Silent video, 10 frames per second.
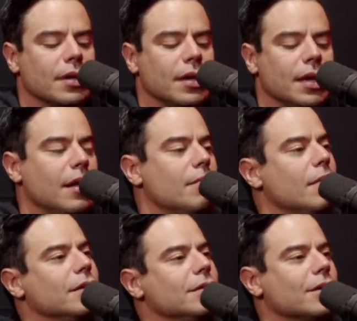
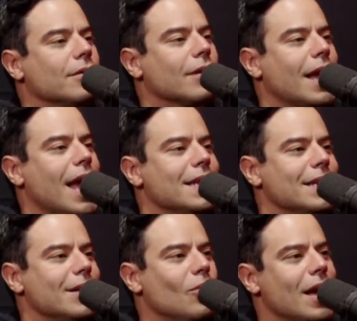Musk or
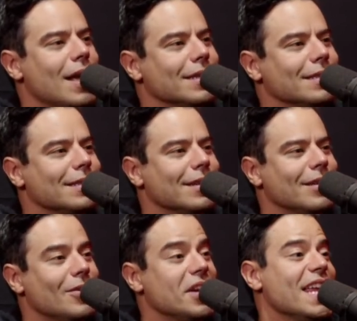Kanye West?
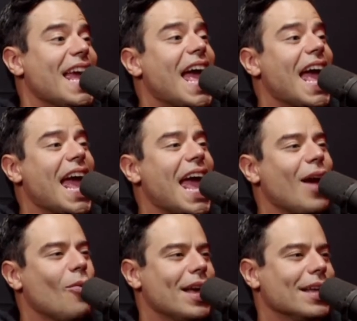Or
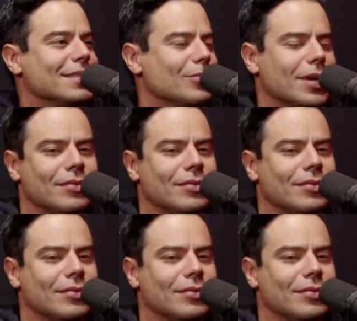West.